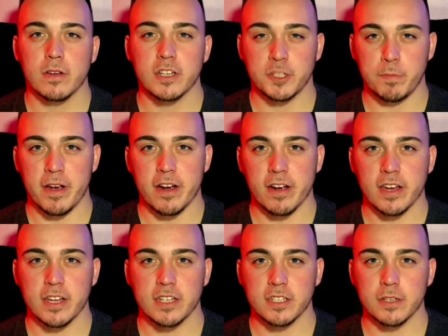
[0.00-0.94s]

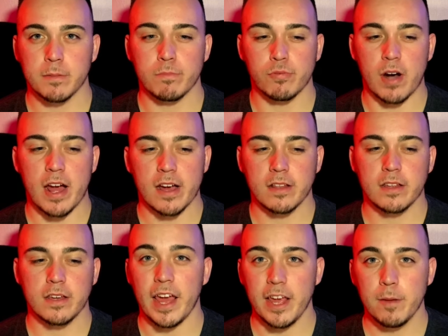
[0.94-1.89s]
asparagus,
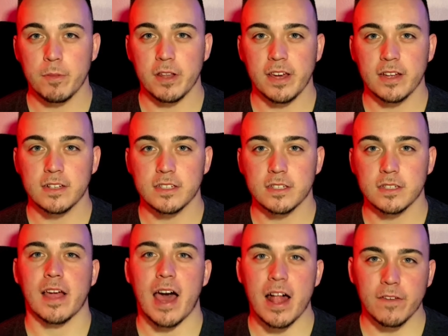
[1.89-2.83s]
broccoli, eggplants,
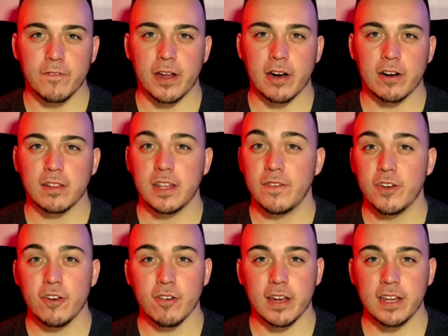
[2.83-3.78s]
cauliflower, leafy
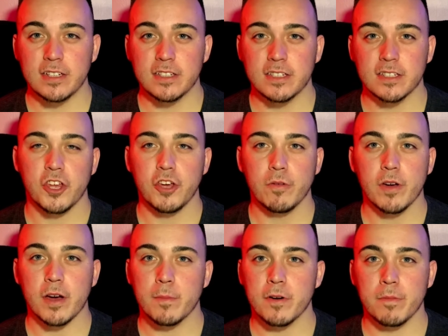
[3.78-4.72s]
greens,
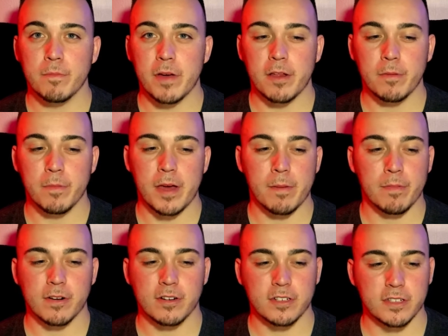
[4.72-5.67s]
cucumber, bell
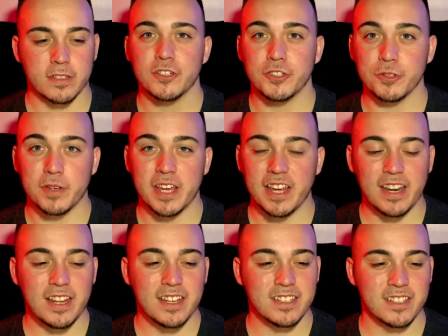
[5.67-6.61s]
peppers,
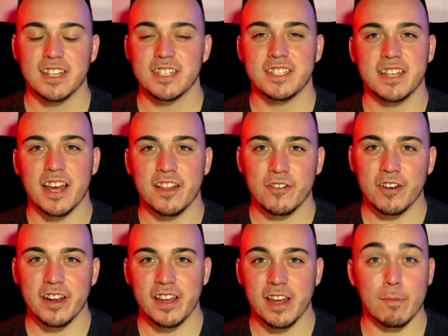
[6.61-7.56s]
zucchinis,
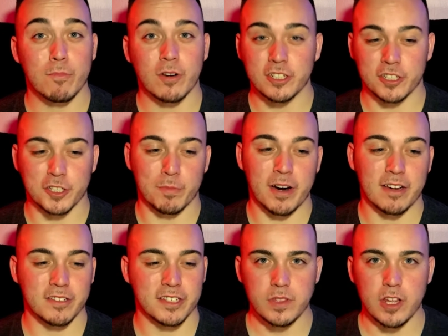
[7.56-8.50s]
celery, and Brussels
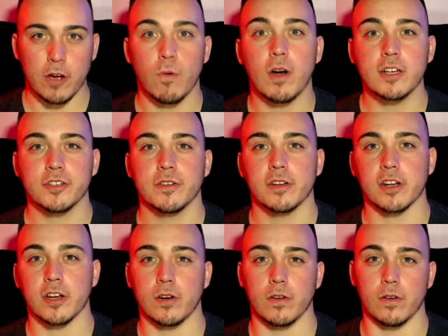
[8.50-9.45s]
sprouts. We're also going to
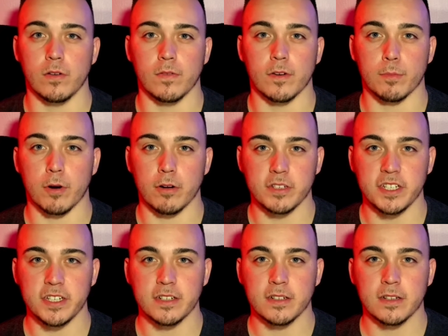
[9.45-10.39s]
go over protein.